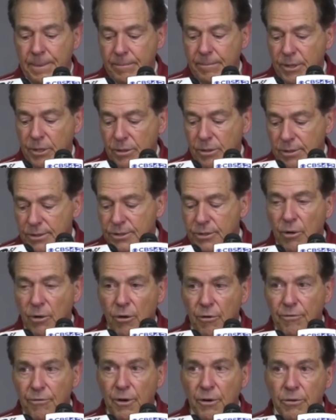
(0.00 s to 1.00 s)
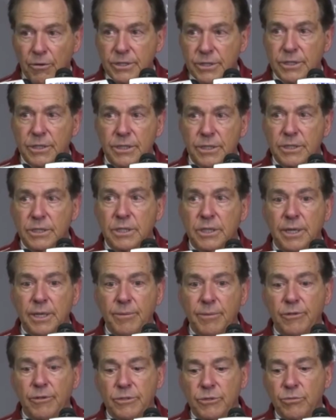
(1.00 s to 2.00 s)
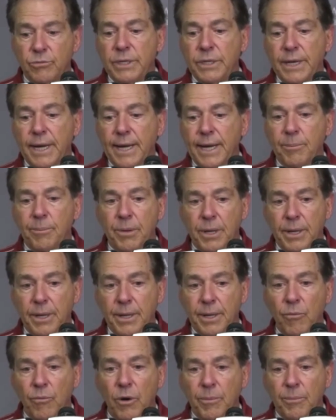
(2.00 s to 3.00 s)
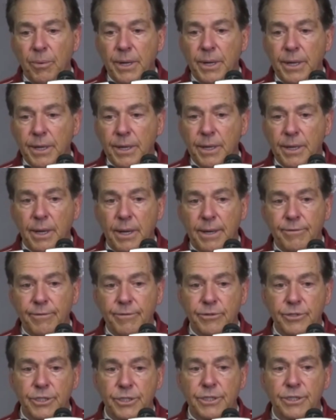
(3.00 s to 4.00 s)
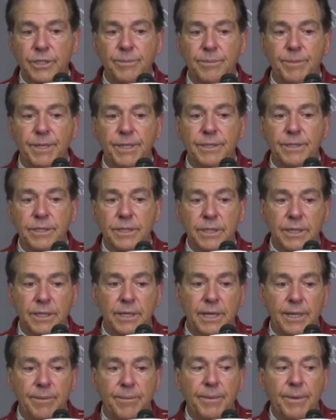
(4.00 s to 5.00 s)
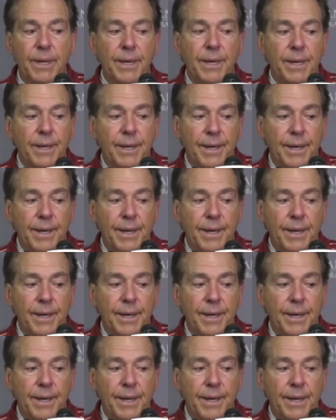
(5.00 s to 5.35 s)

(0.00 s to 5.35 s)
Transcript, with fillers: Because the whole focus in this game was we got to play one play at a time for 60 minutes in the game